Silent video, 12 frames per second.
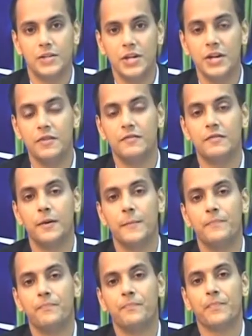now our
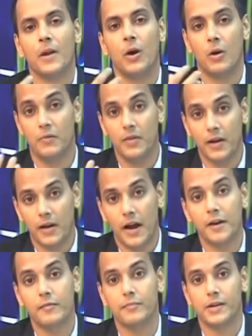analysis is to
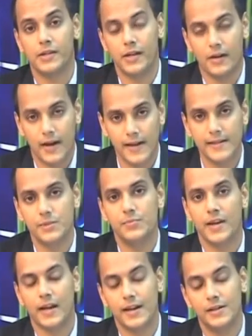carry out height
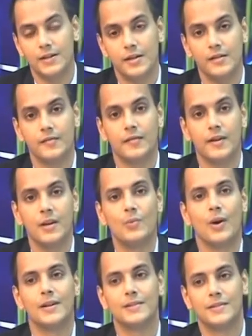and we
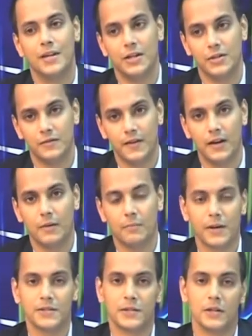speed at that
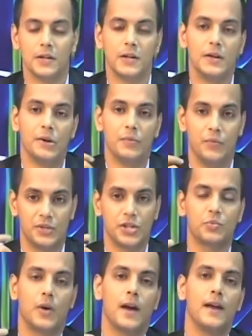height um,
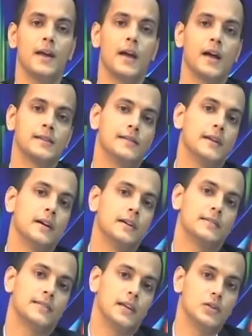u
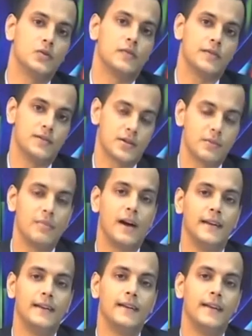component of velocity we will
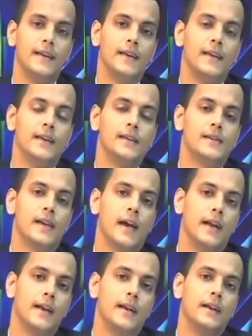denote relative
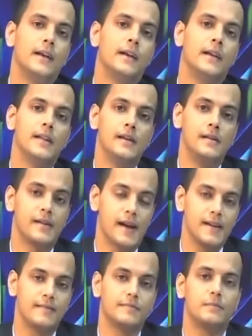component we will denote by
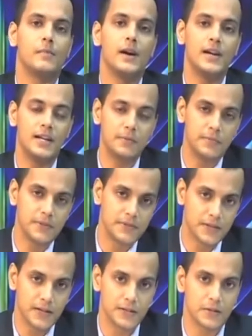and uh, the axial
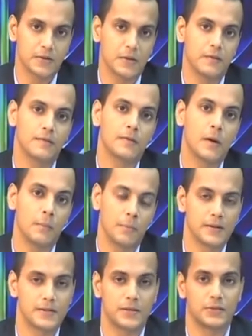velocity that is
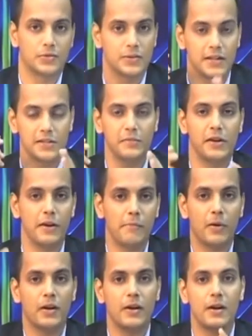obviously denoted by
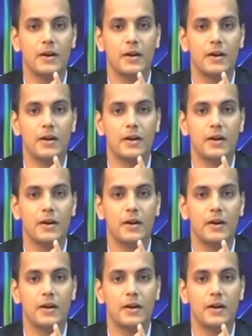stressors